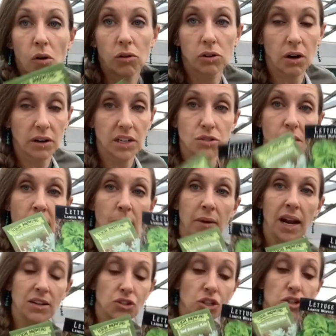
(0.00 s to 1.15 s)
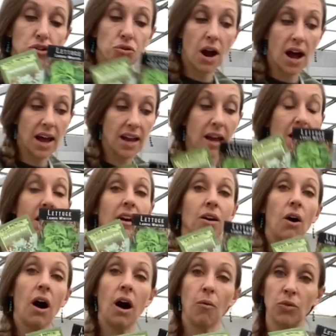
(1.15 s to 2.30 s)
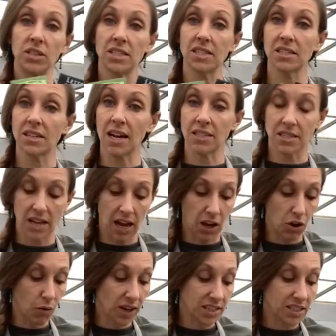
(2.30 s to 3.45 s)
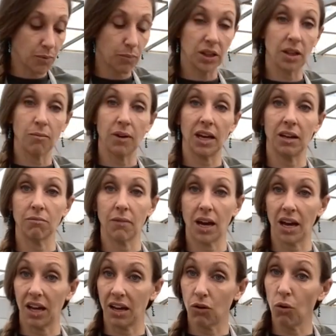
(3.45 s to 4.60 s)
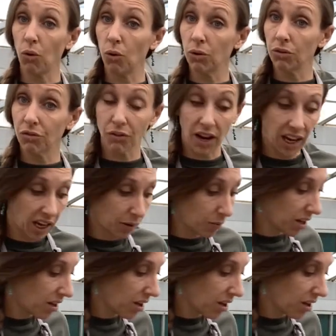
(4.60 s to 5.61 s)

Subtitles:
cold hardy. So I'm going to actually try, once these guys get going, to put them in my cold frame,